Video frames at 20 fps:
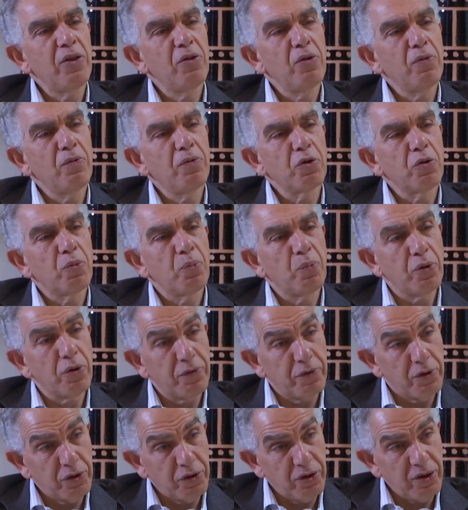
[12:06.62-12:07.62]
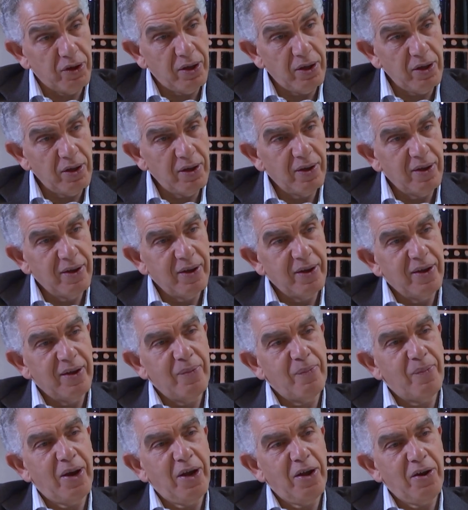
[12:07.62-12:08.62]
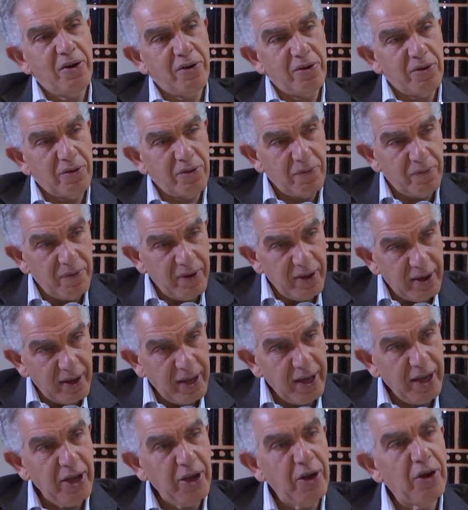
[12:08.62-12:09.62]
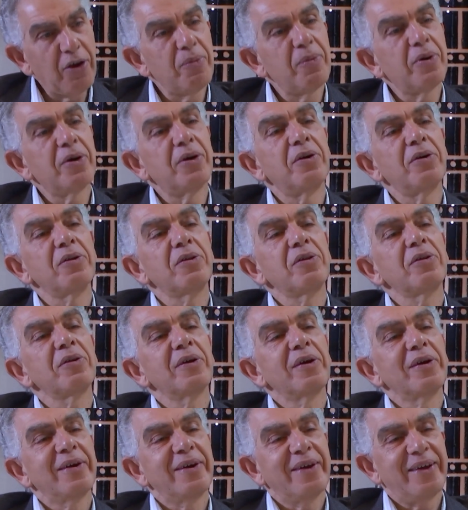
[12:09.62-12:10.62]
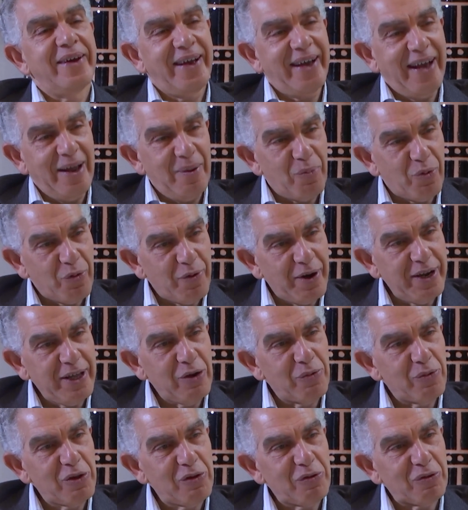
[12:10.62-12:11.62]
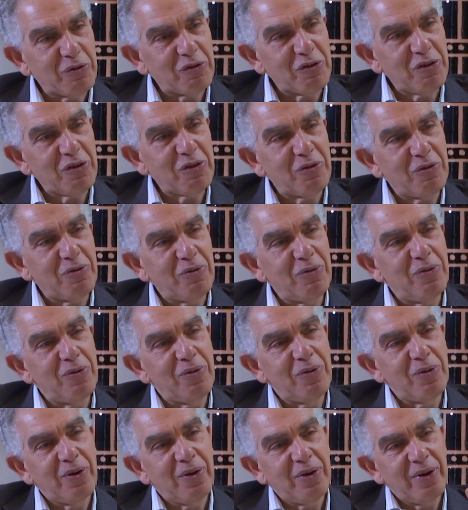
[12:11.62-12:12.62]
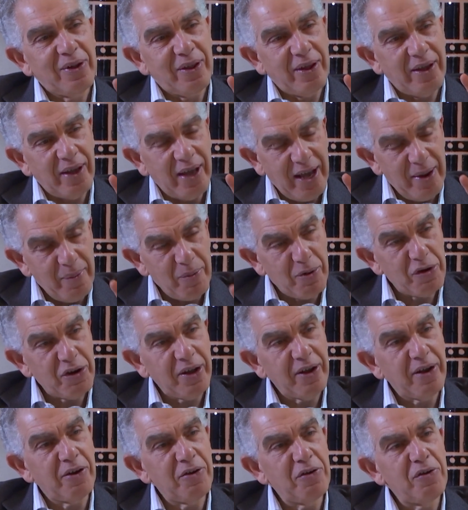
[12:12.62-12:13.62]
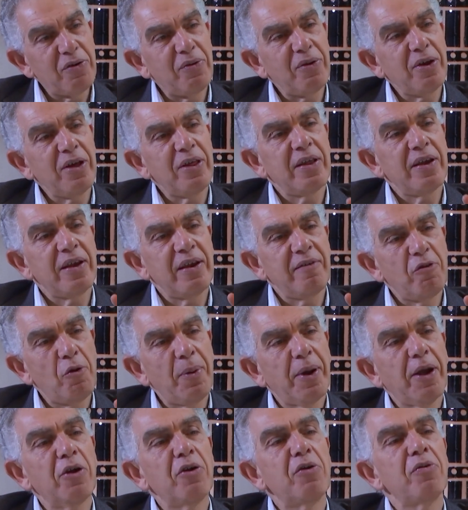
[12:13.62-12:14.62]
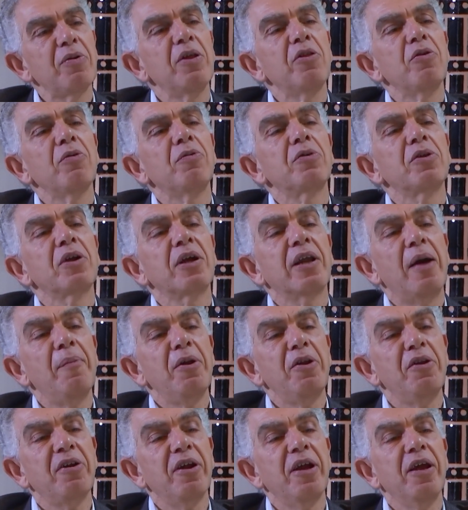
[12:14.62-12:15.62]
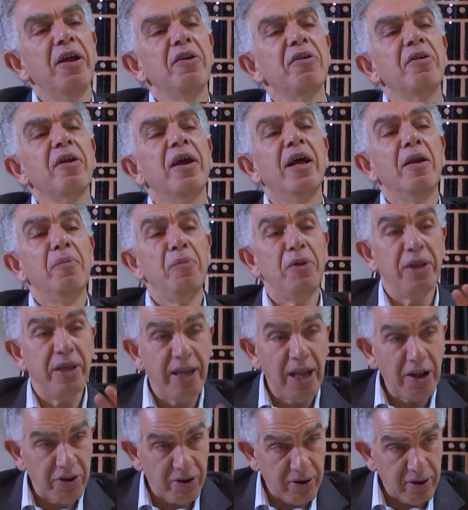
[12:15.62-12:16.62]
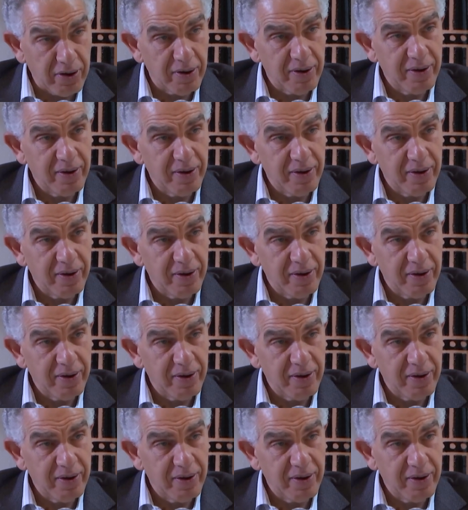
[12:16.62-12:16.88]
toward poverty by just thinking about and providing resources to emerging countries and developing countries toward climate change and mitigation?